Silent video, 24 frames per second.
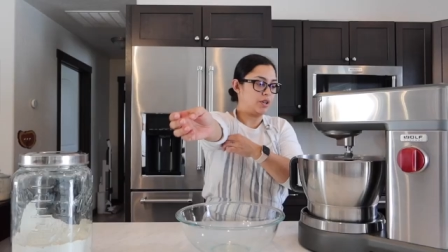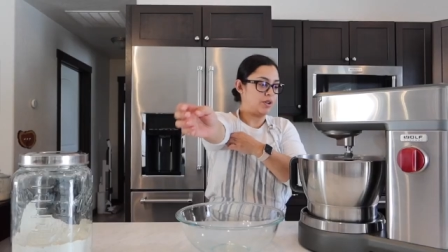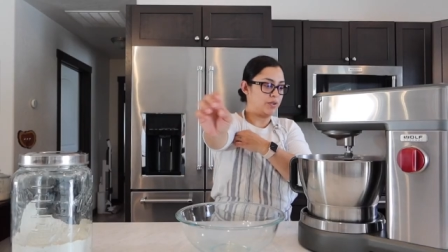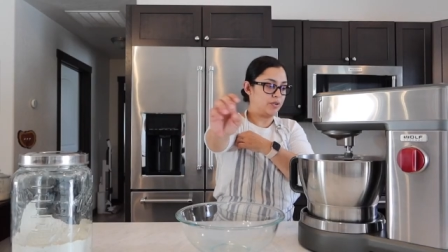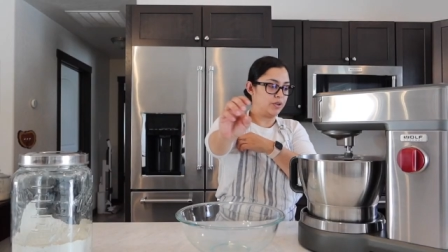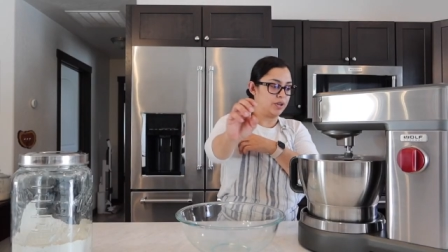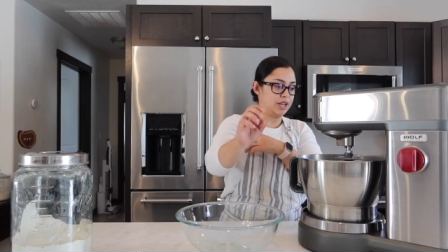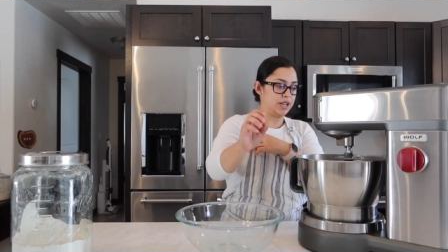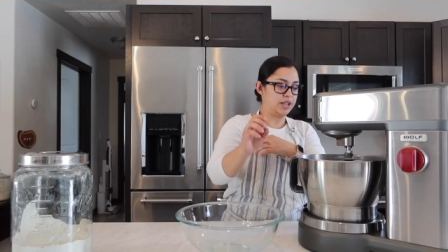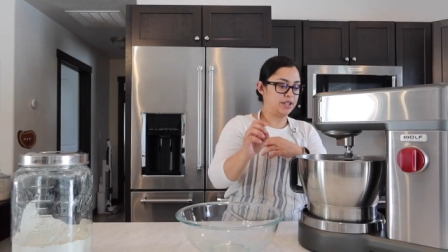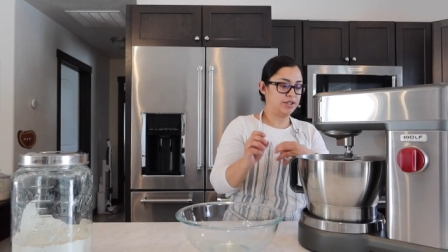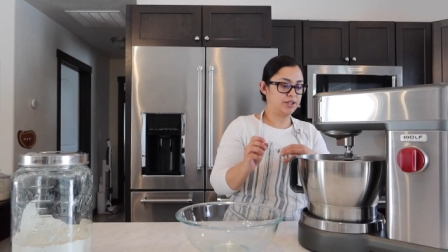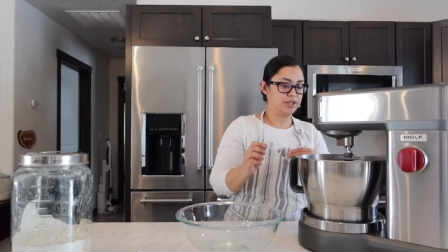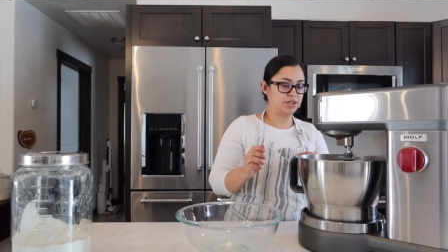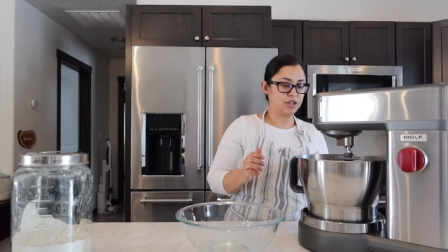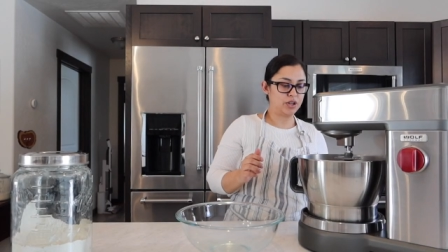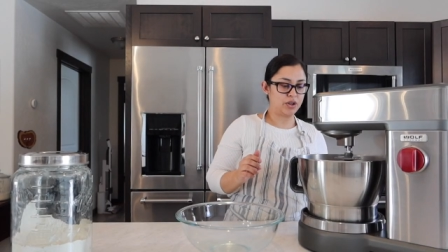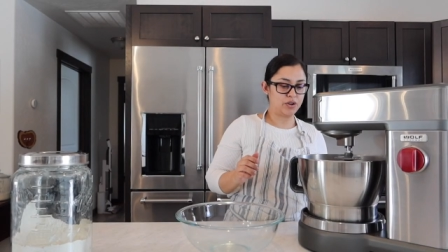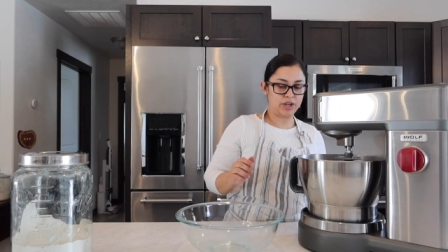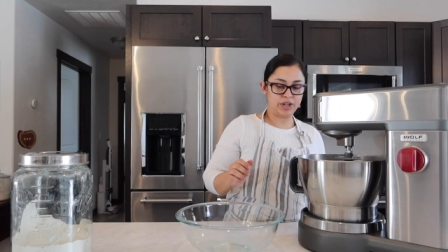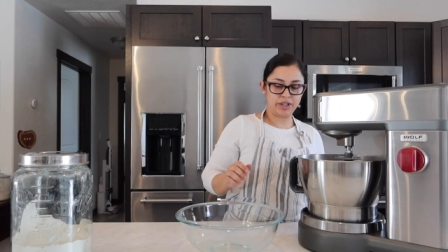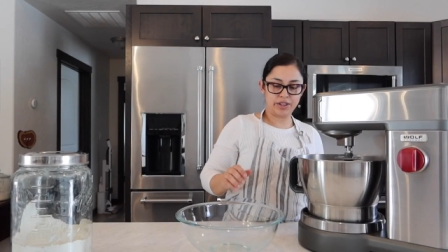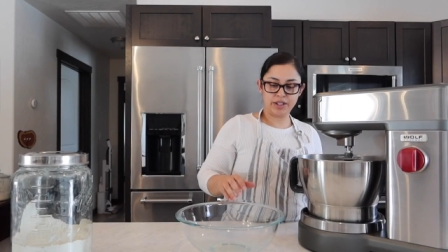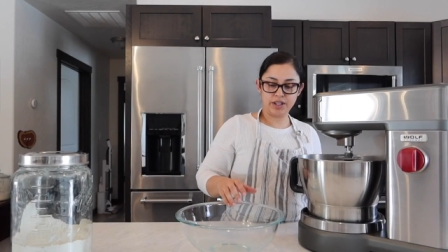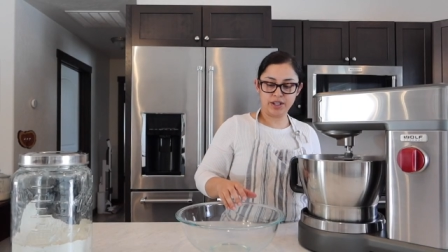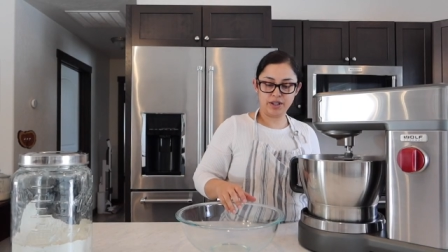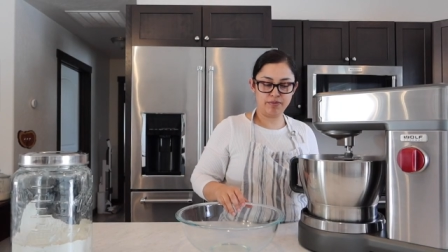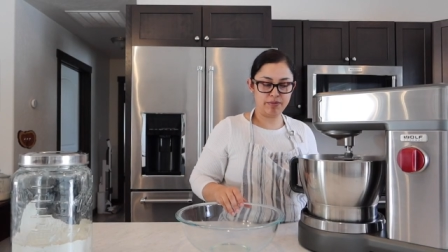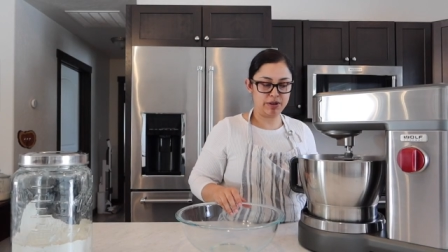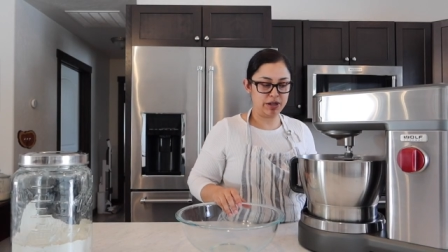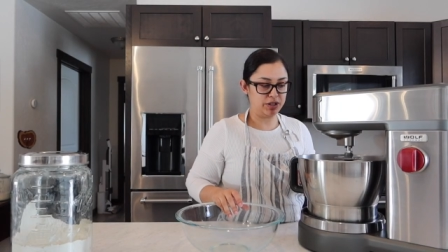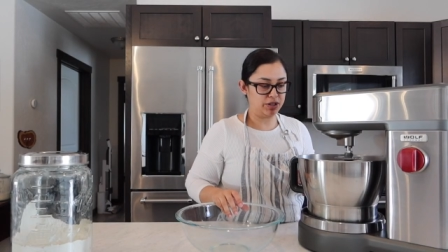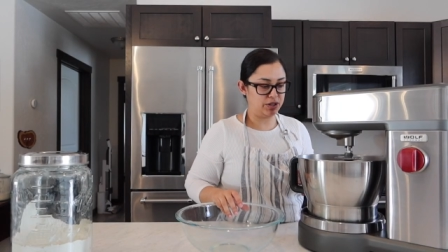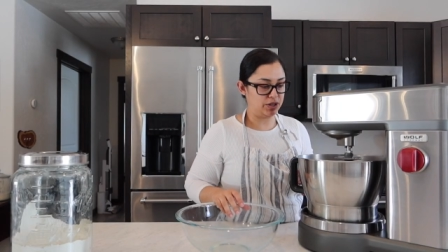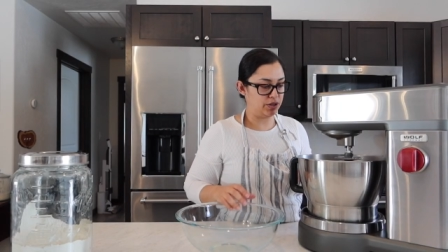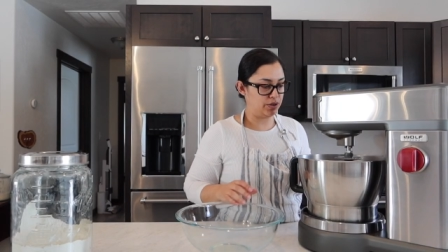Okay, so I think
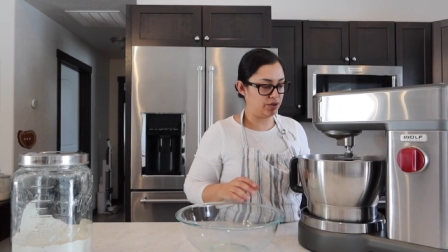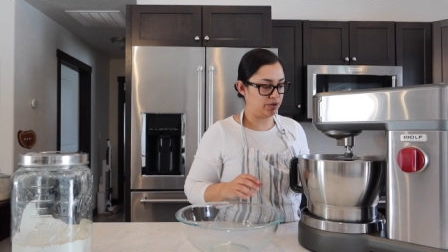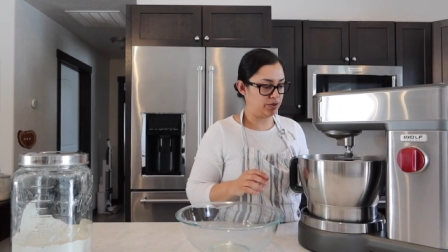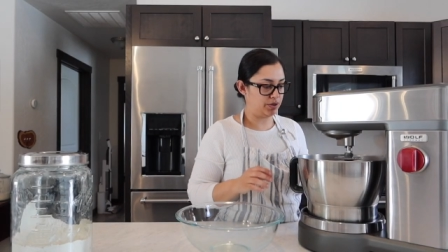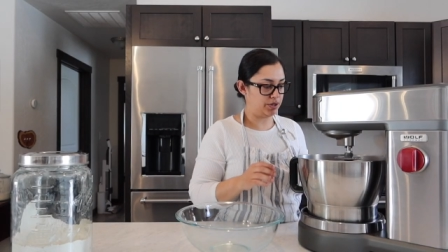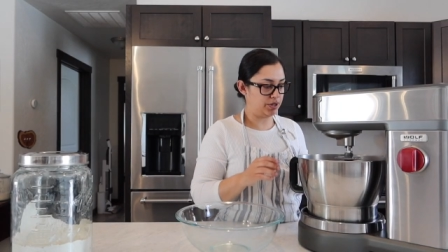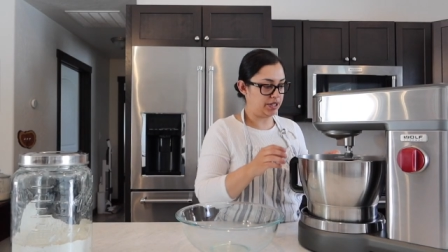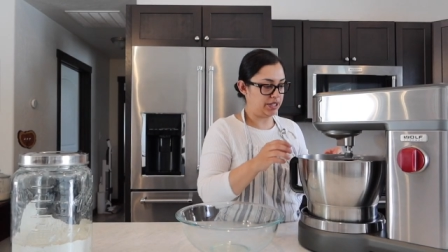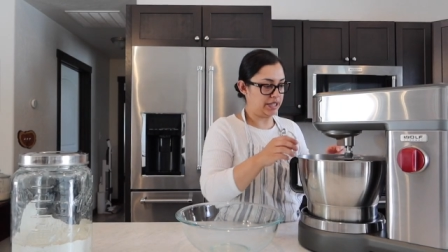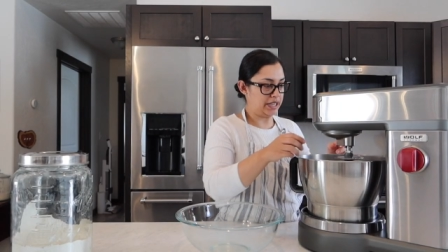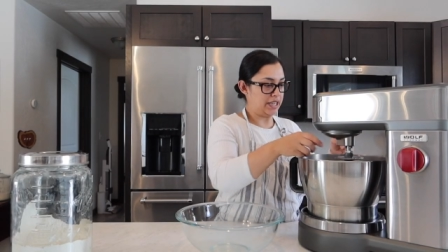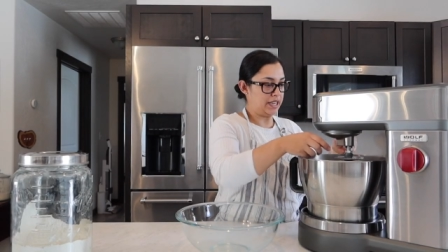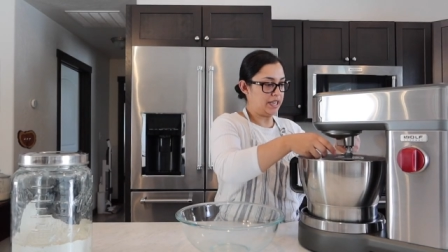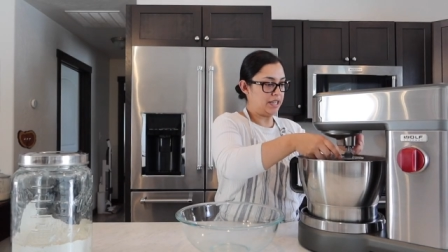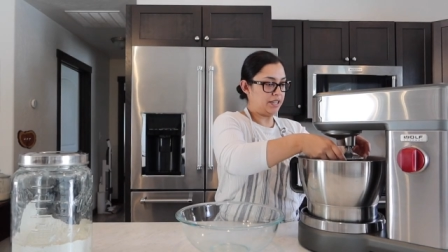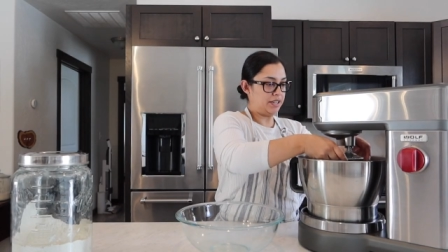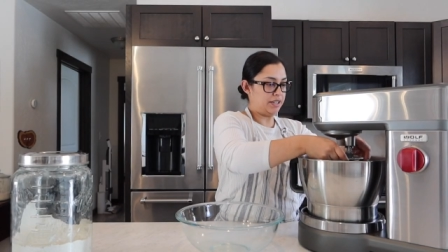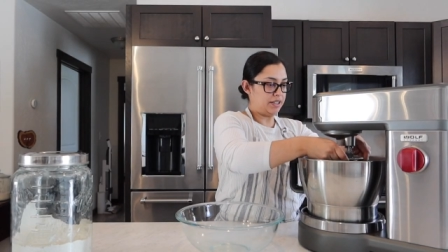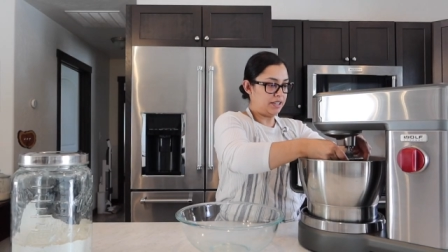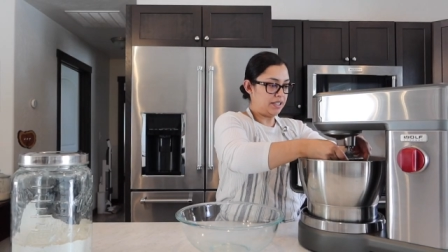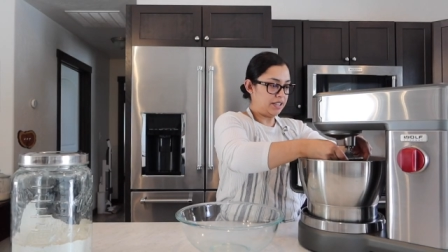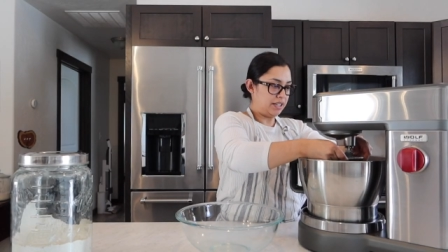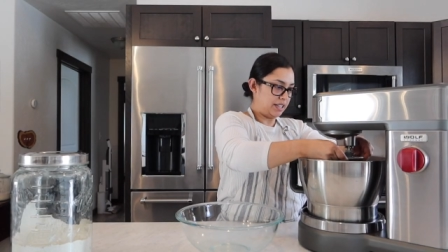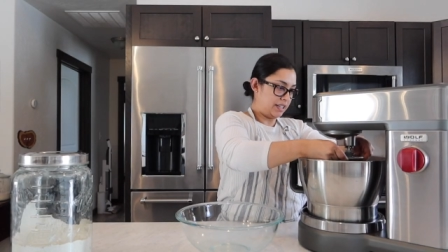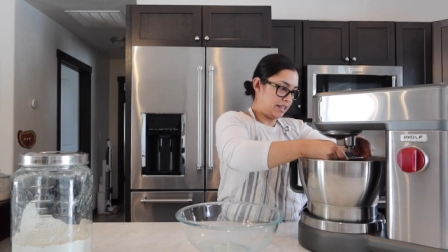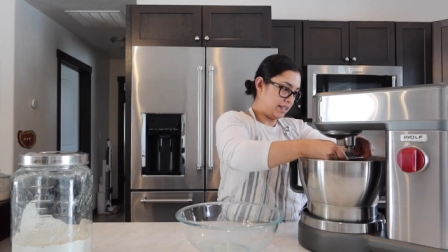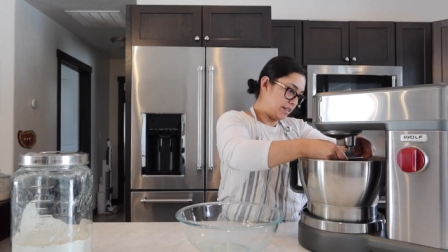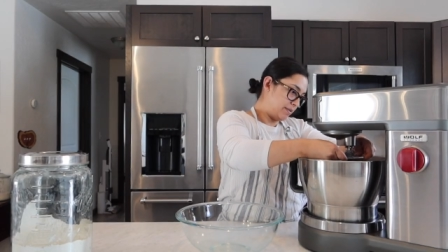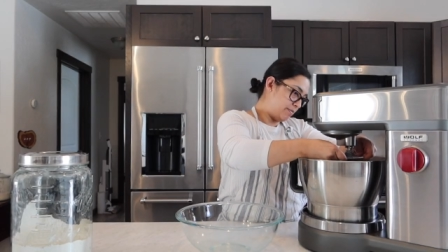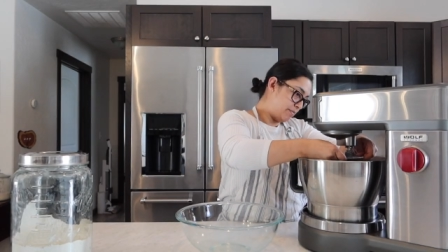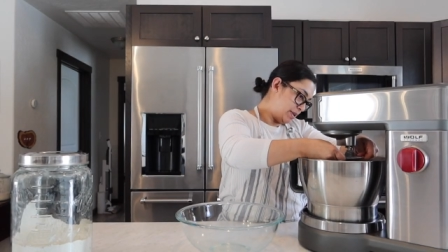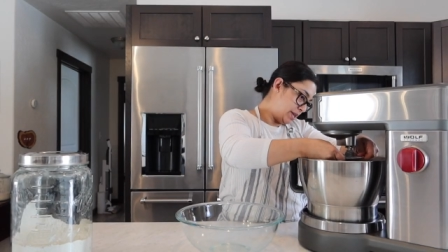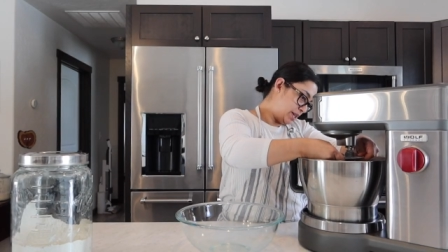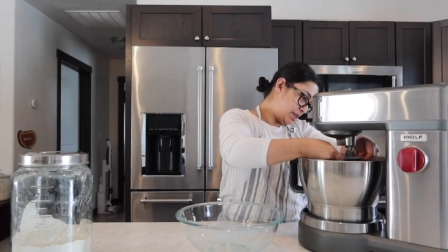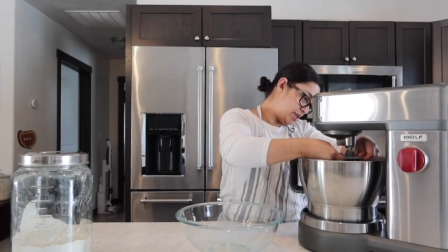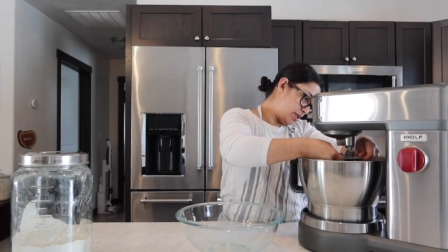my dough's done in the
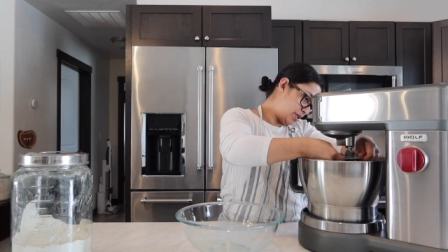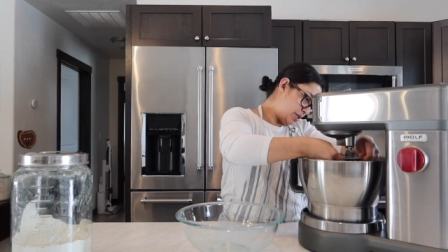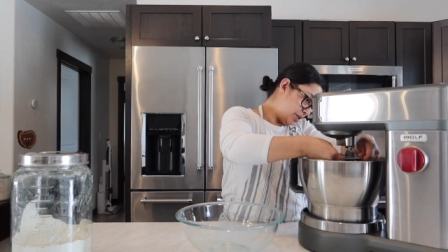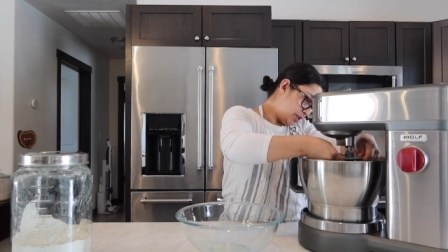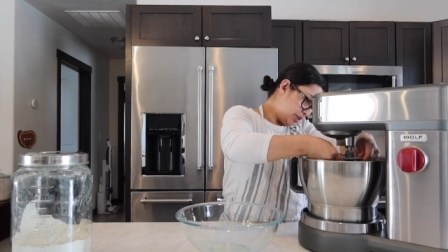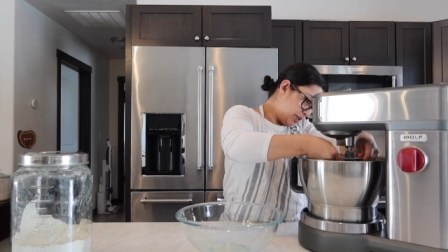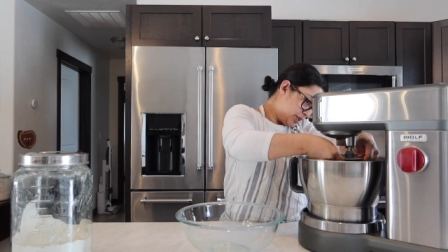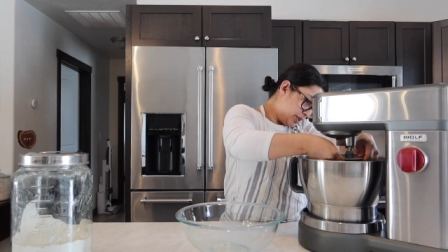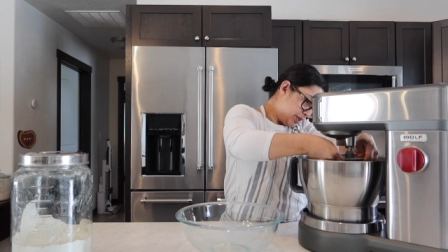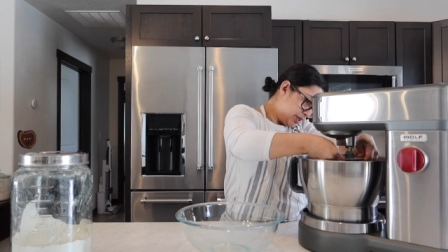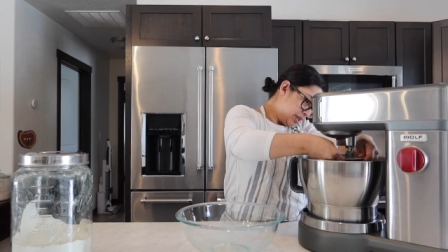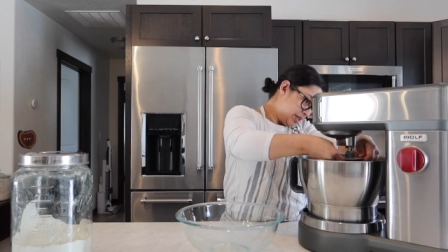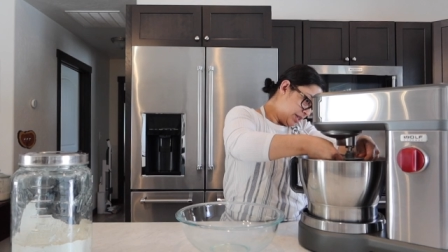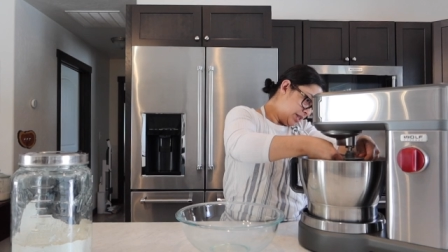mixer.